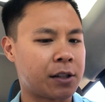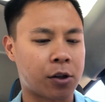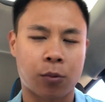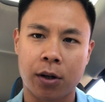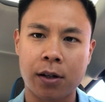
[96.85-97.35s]

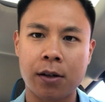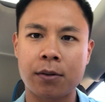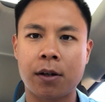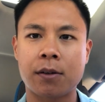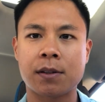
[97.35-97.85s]
workload
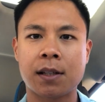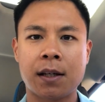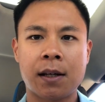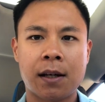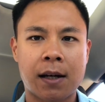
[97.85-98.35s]
goes.
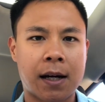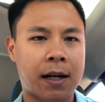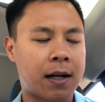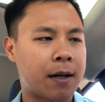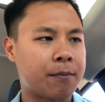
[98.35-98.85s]

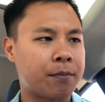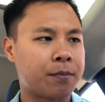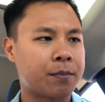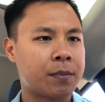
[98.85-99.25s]
And